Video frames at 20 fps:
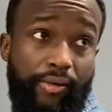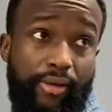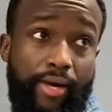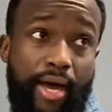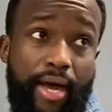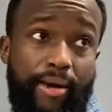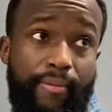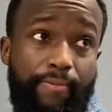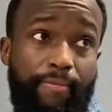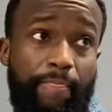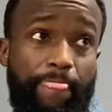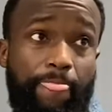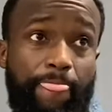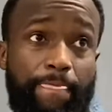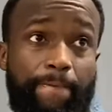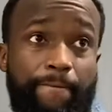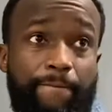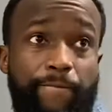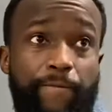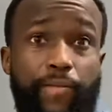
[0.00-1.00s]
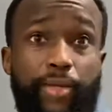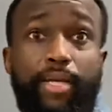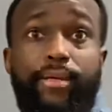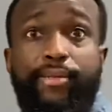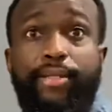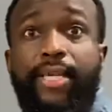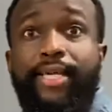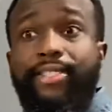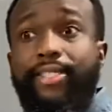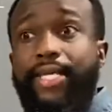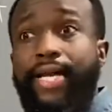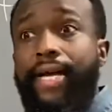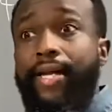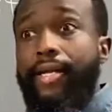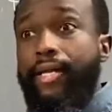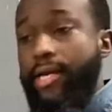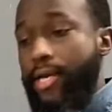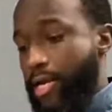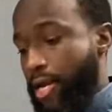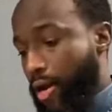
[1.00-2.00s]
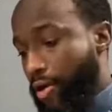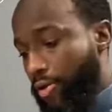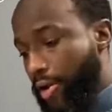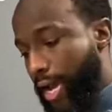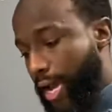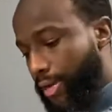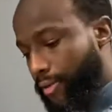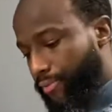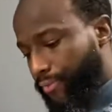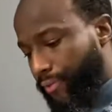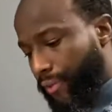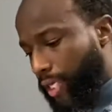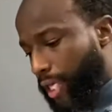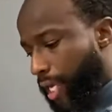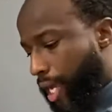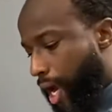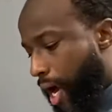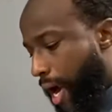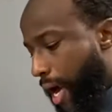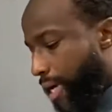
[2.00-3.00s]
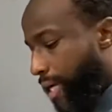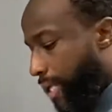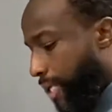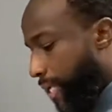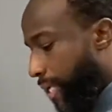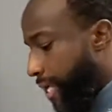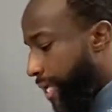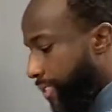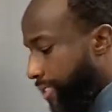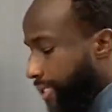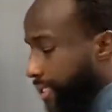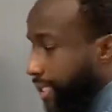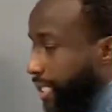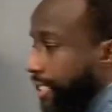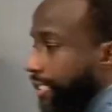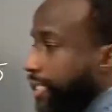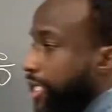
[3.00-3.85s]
Okay, that's that. Okay. All right, let's let's